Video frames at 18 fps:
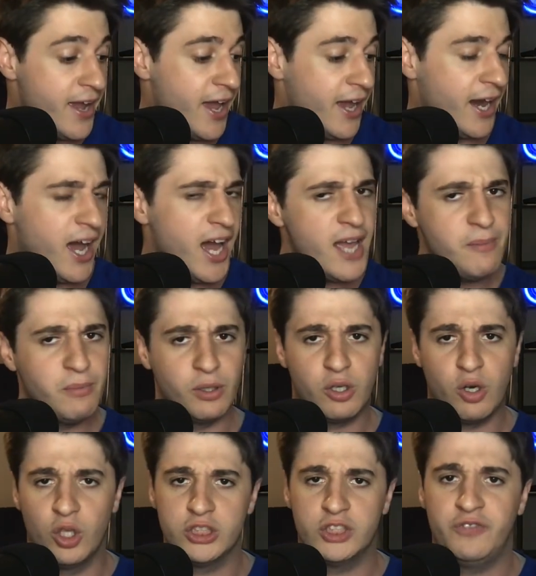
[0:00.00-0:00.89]
And I am a
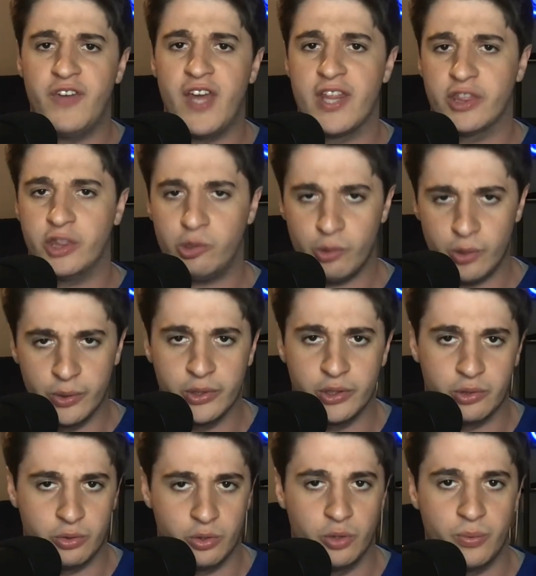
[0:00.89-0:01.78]
Colts fan through
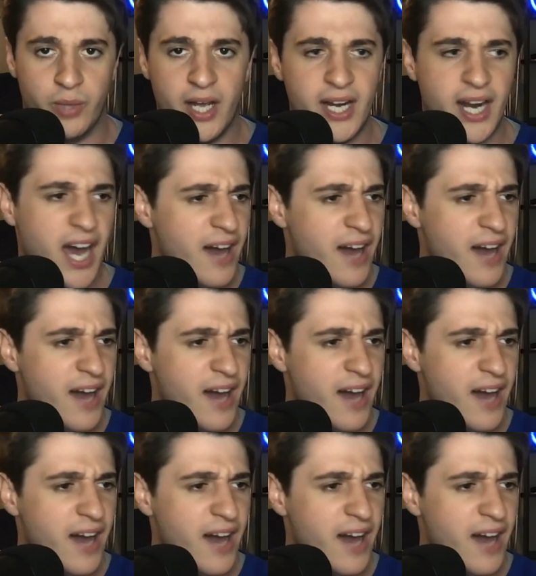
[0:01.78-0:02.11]
and through, right?